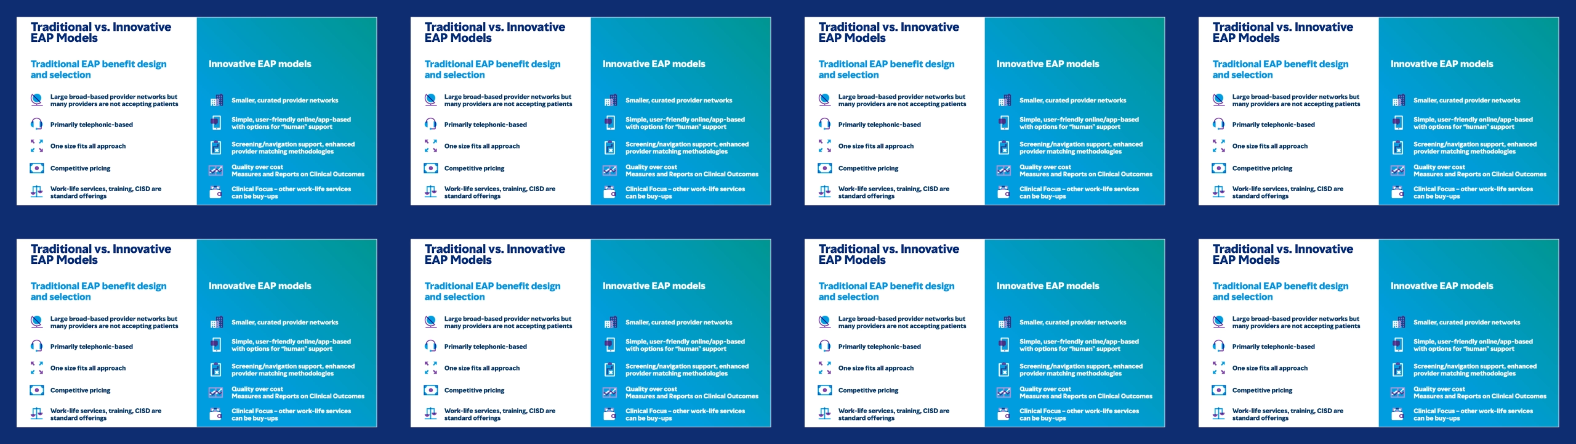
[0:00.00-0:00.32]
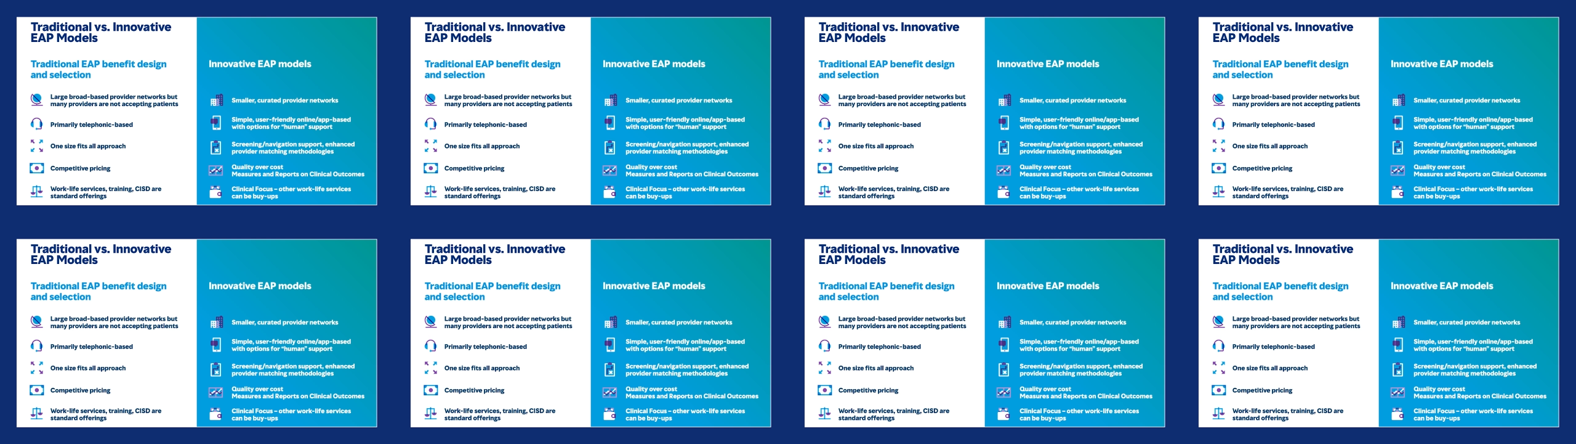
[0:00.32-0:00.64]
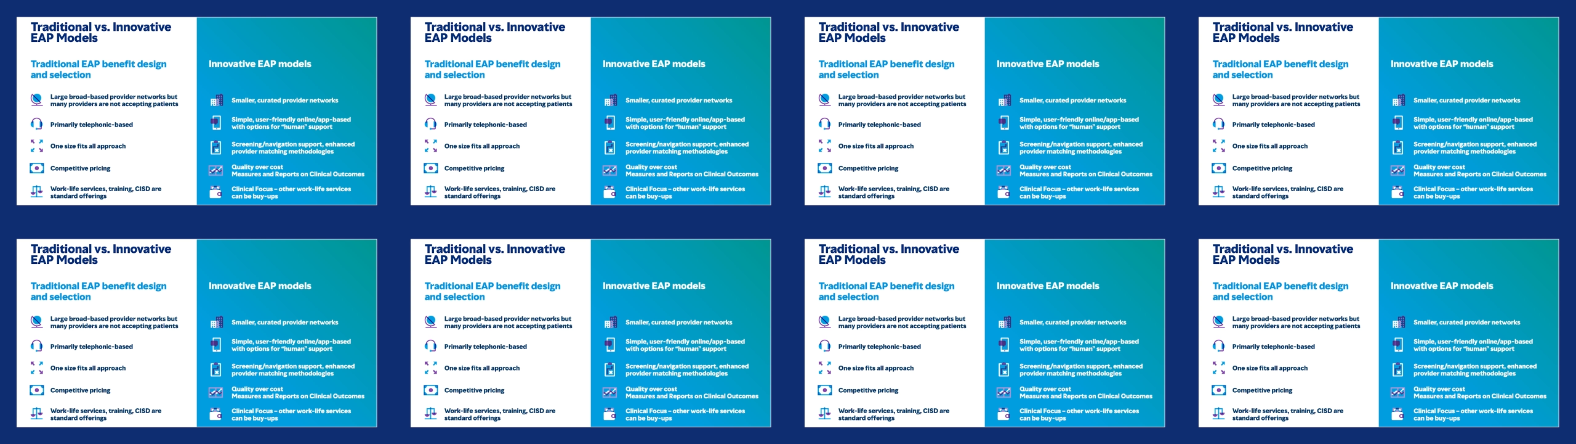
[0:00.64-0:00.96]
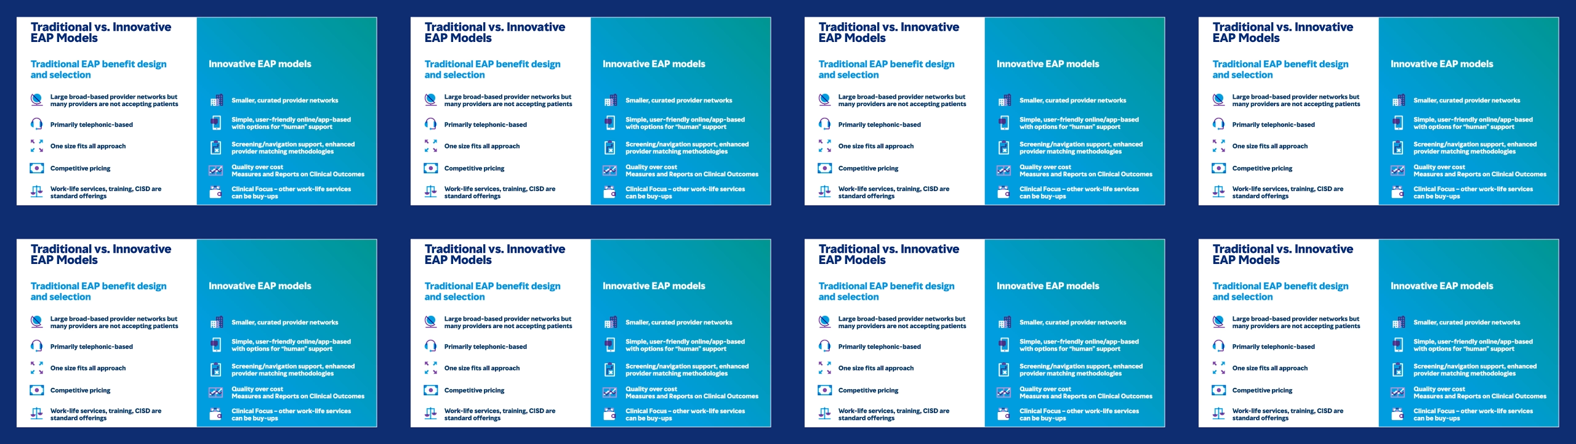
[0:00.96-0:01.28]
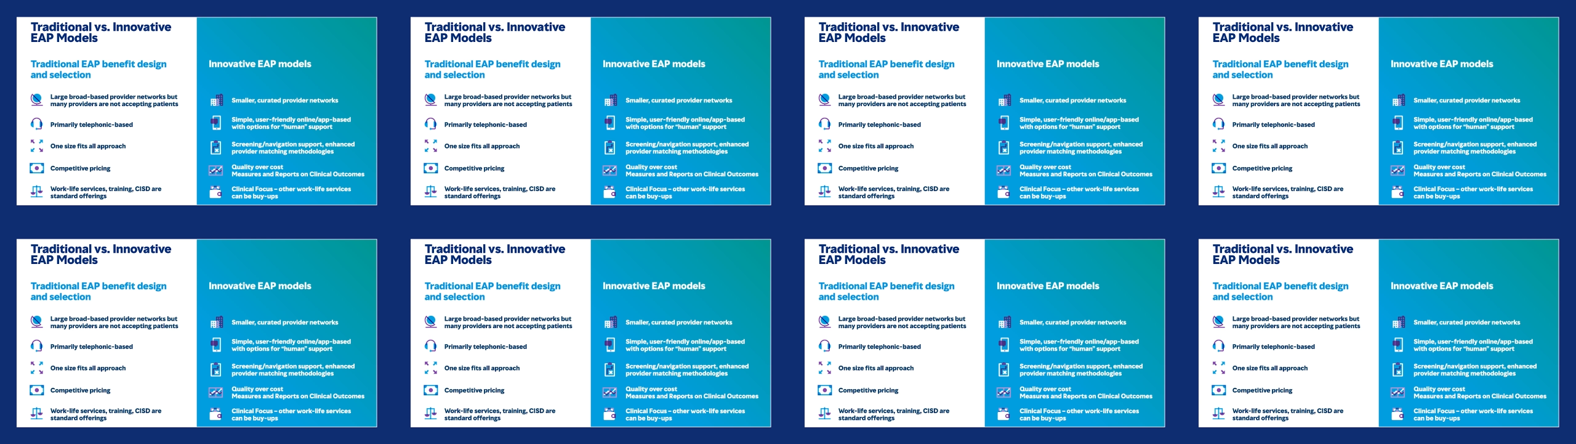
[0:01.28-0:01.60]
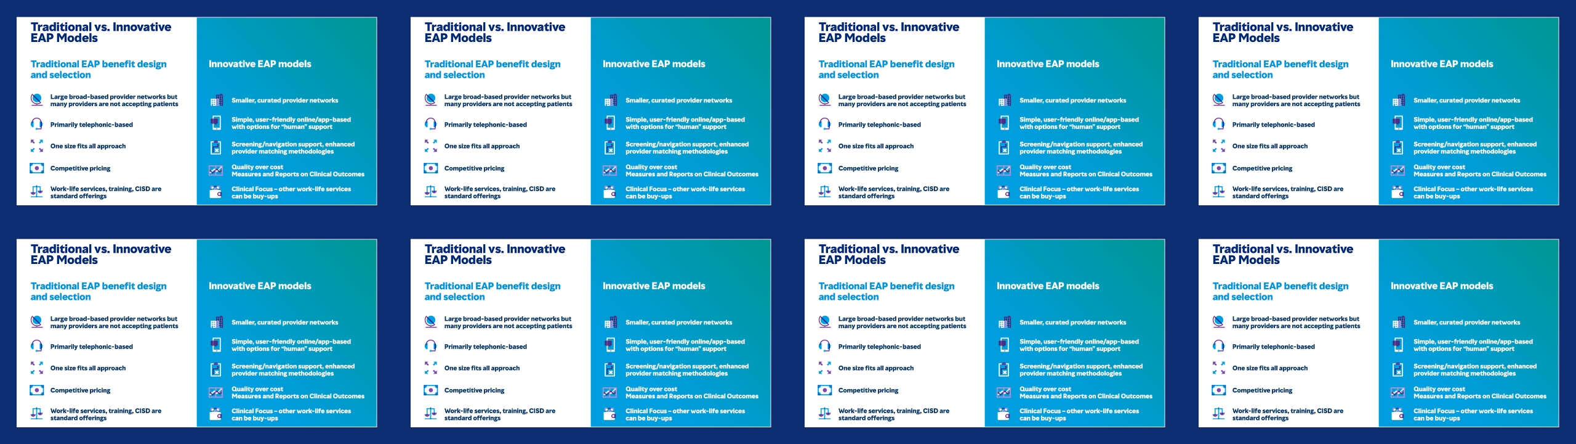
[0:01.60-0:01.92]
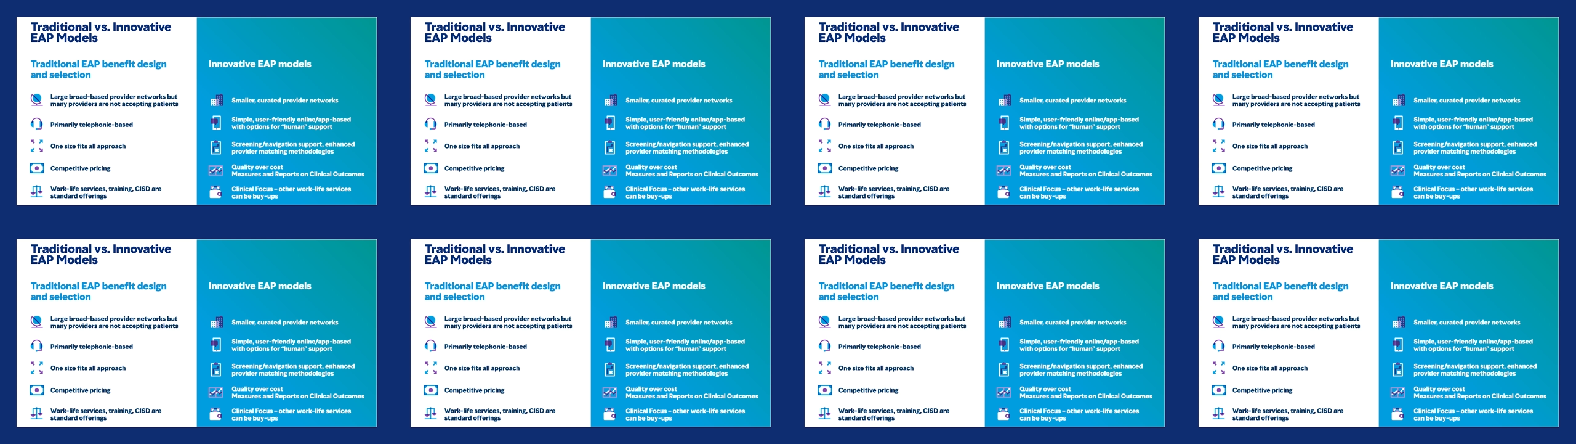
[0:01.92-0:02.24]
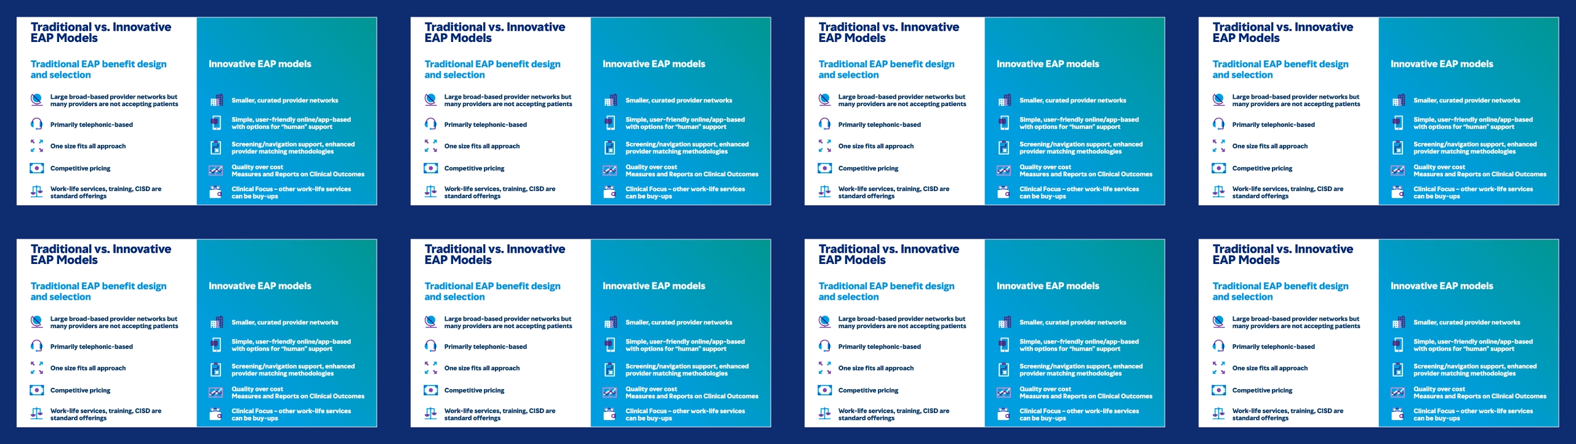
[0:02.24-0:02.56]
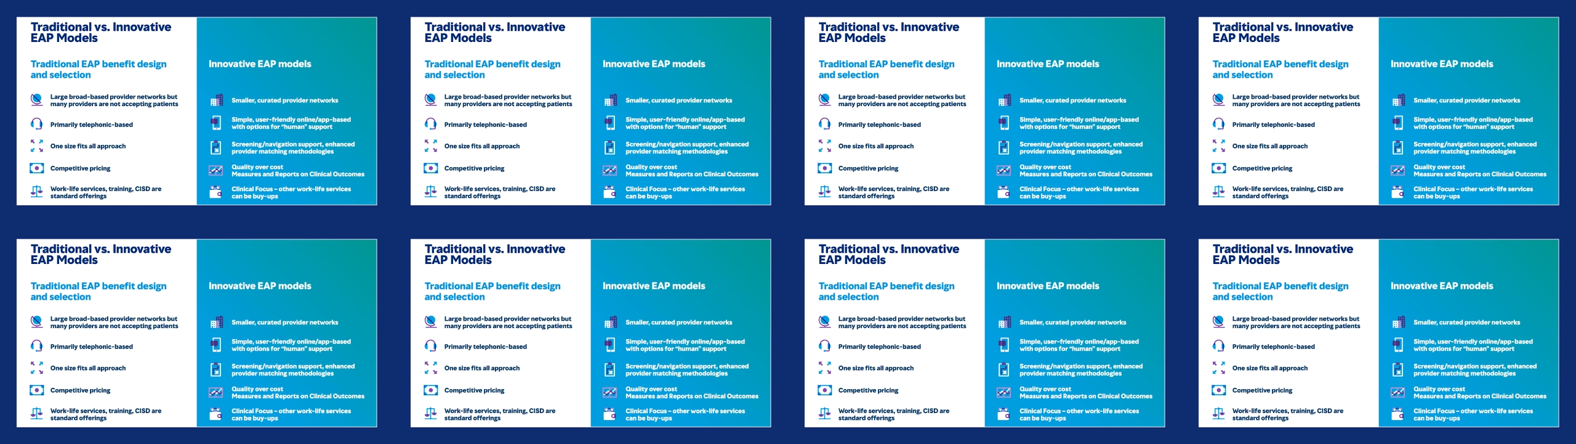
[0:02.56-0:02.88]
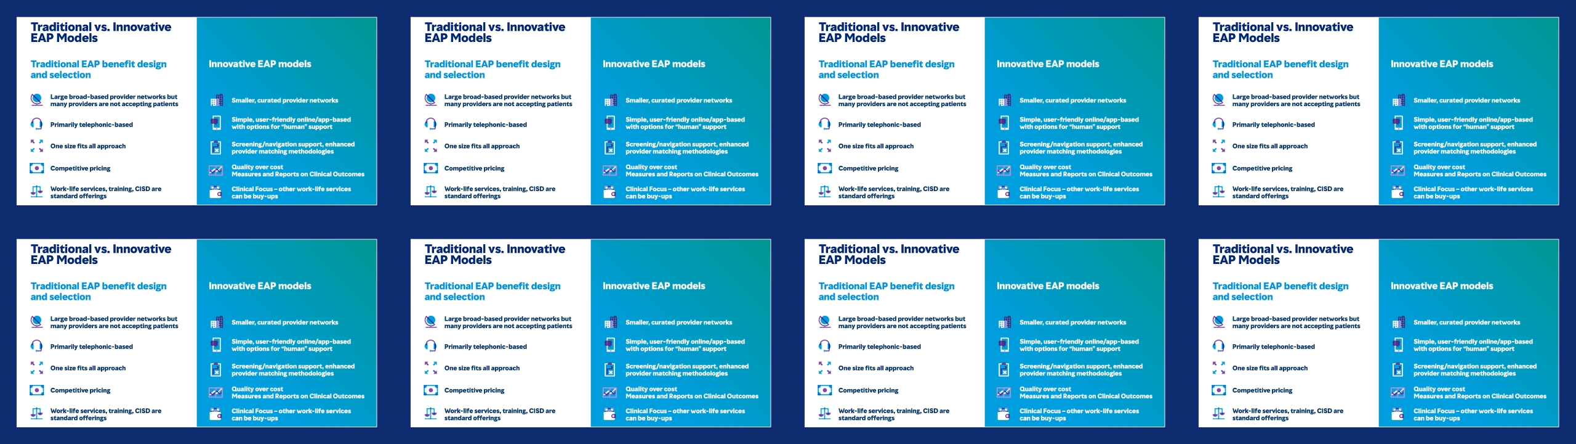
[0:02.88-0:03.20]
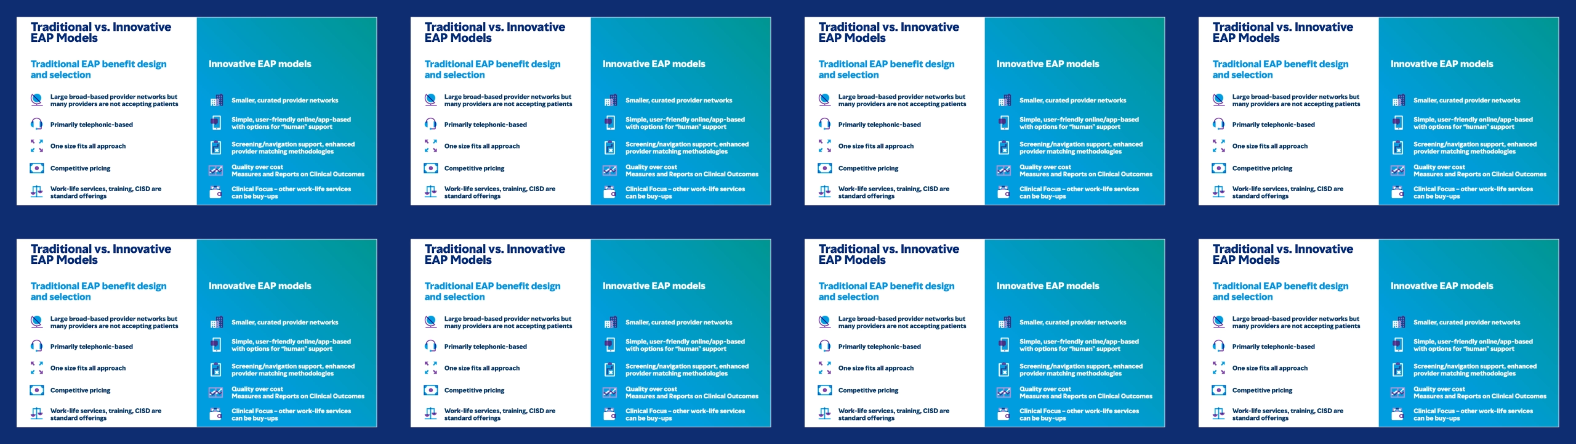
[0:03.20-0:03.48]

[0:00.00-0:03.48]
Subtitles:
No face is visible, so there are no lips to read.